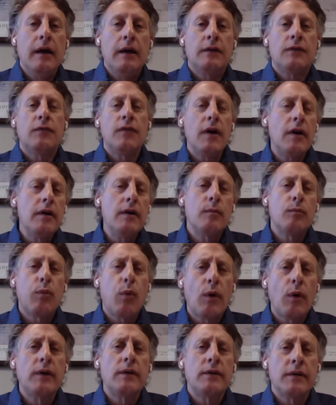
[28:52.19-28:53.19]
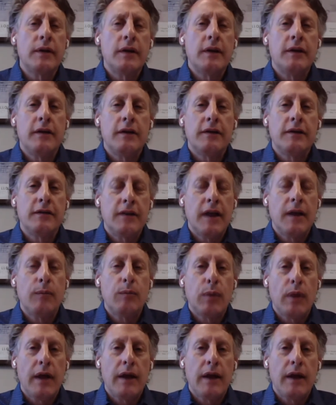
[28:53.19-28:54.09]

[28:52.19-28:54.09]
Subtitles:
it's very important that an estate